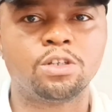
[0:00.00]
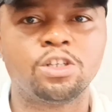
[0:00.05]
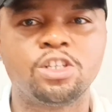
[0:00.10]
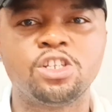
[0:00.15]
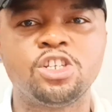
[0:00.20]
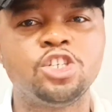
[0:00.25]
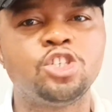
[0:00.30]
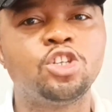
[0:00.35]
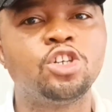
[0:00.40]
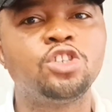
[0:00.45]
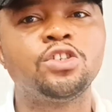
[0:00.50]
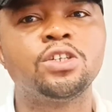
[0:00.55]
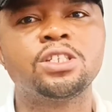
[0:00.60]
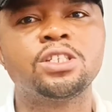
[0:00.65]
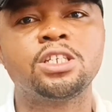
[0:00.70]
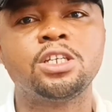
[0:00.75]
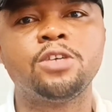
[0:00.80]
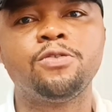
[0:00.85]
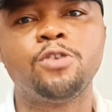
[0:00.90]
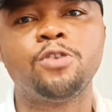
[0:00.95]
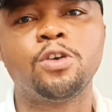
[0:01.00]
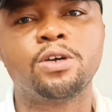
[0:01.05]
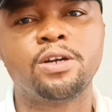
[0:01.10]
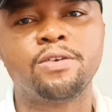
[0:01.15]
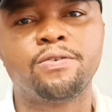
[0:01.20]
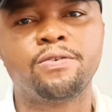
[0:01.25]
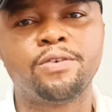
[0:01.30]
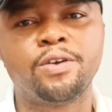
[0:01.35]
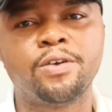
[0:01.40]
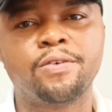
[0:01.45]
You don't just give your
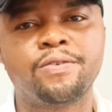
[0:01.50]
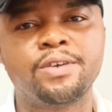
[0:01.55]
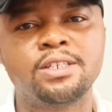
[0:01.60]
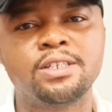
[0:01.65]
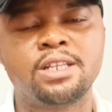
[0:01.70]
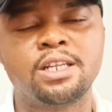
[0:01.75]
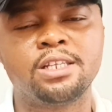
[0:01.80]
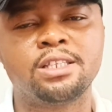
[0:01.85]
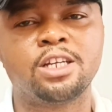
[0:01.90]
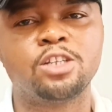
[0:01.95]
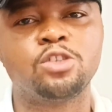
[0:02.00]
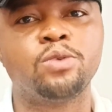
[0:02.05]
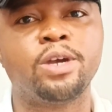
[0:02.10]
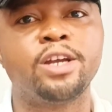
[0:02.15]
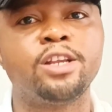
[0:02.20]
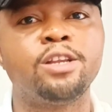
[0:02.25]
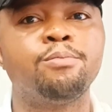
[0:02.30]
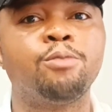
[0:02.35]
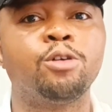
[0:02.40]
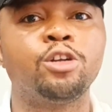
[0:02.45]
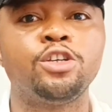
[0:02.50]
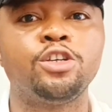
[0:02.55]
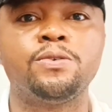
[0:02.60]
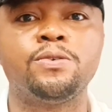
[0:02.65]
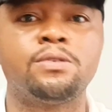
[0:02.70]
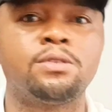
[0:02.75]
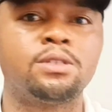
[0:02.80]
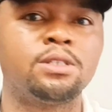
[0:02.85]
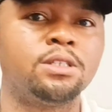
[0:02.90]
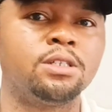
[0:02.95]
reference letter to anybody you
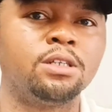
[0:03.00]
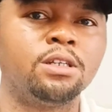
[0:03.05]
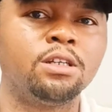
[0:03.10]
see.